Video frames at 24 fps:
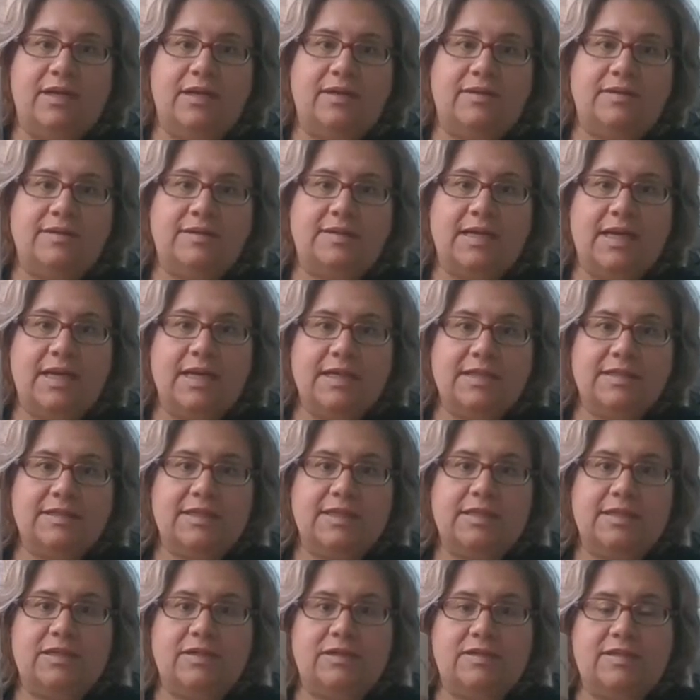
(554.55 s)
sites
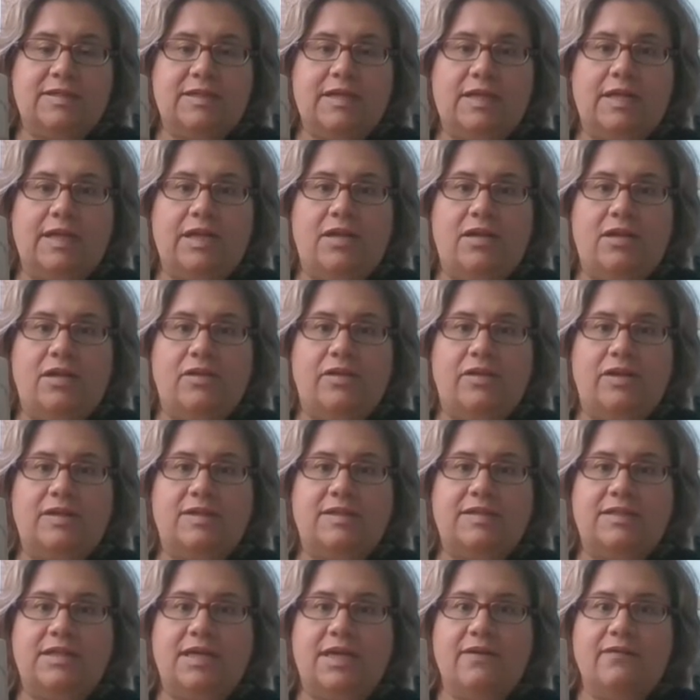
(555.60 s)
and they're selling all their
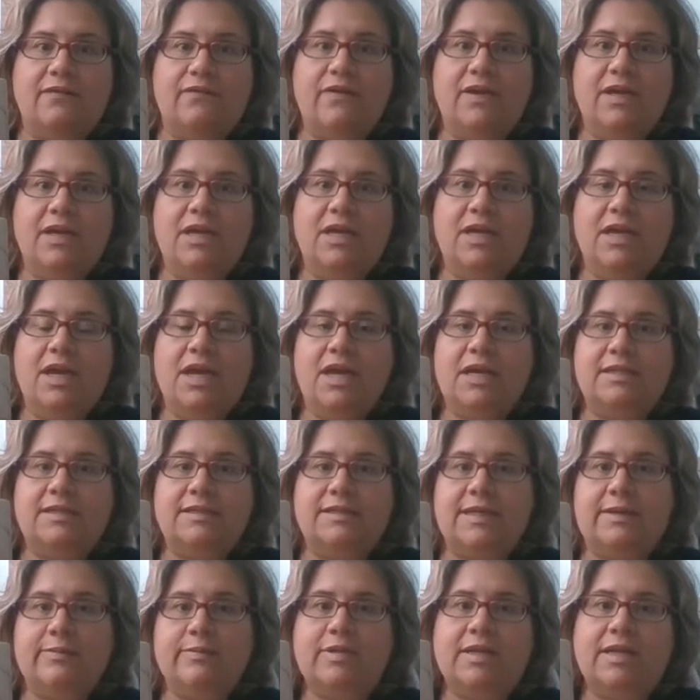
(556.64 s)
stuff. It
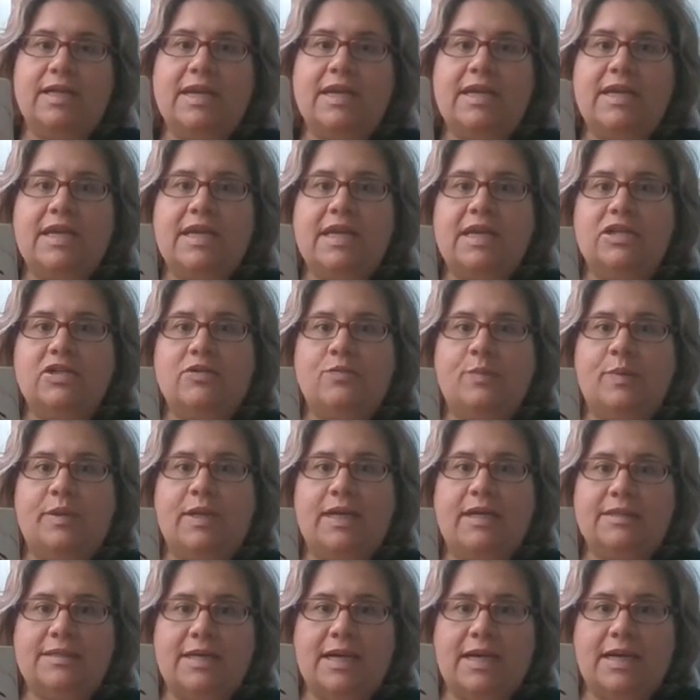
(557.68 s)
seems like each
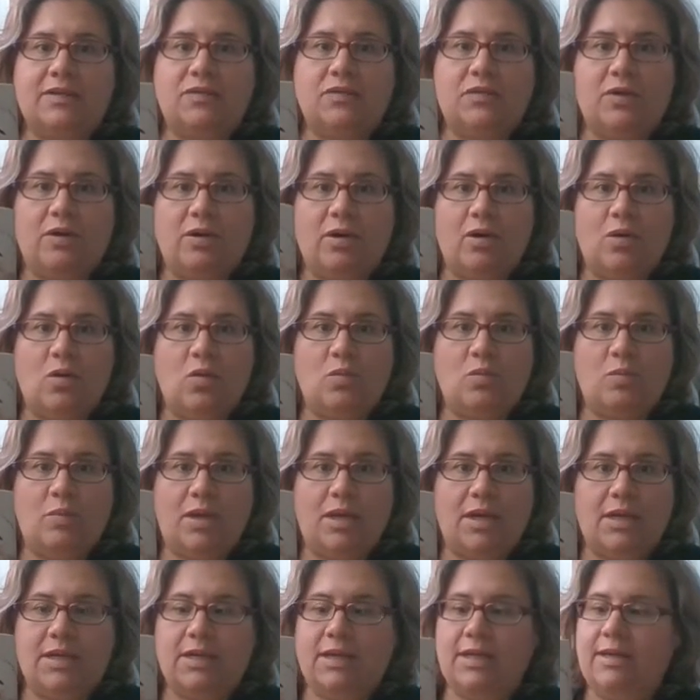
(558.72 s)
place had their own
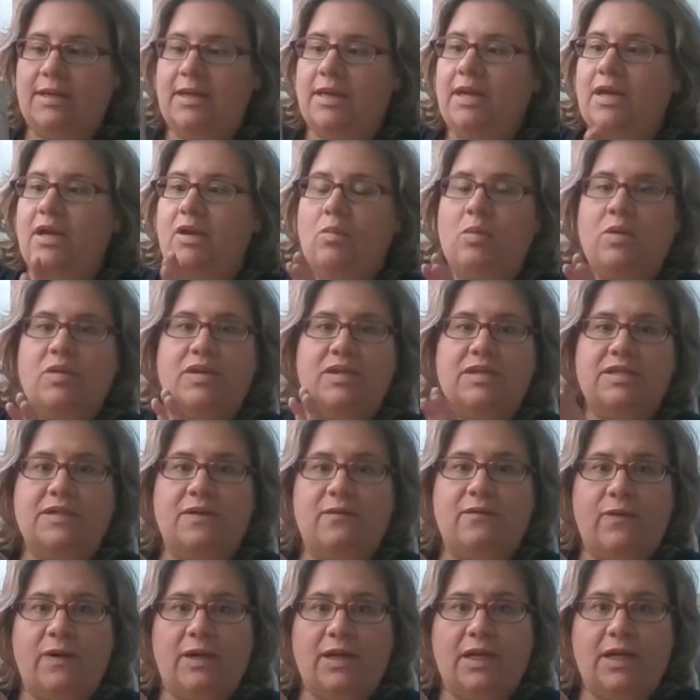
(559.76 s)
mug with a
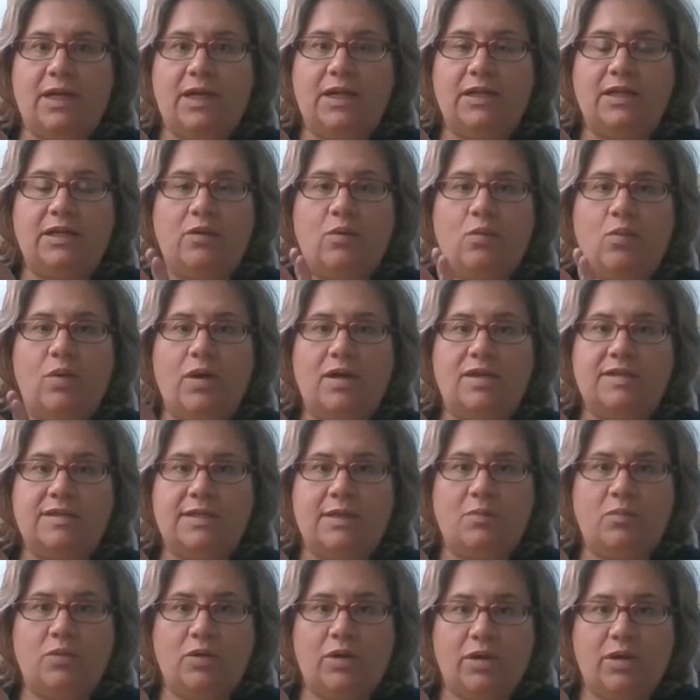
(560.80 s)
different color. What
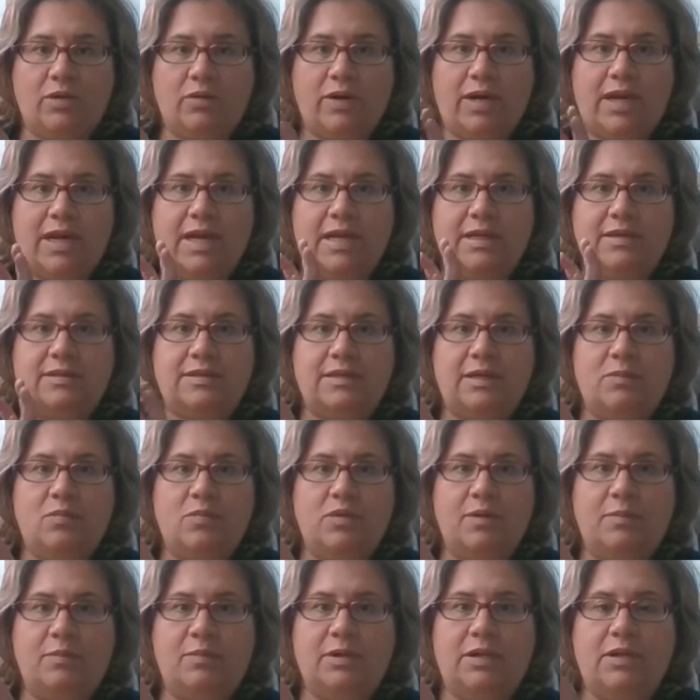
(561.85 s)
some were green, some
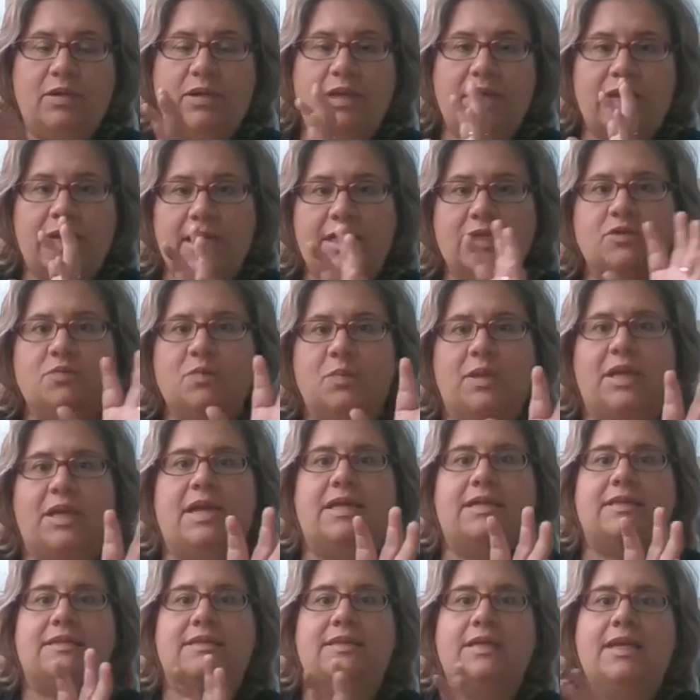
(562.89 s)
were blue, like each
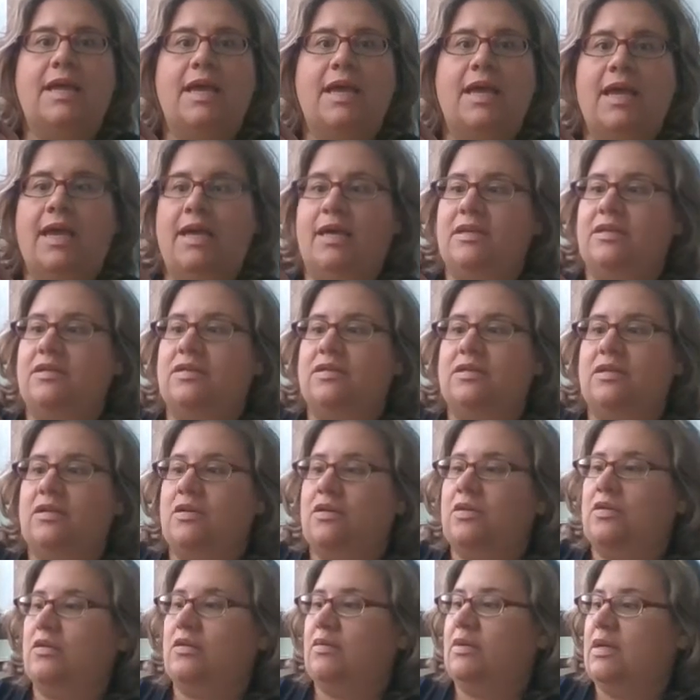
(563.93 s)
place.
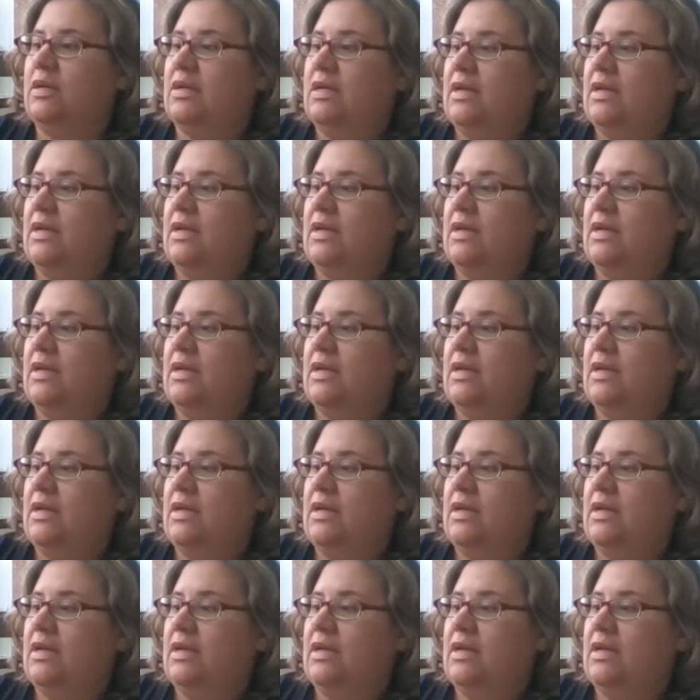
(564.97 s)
So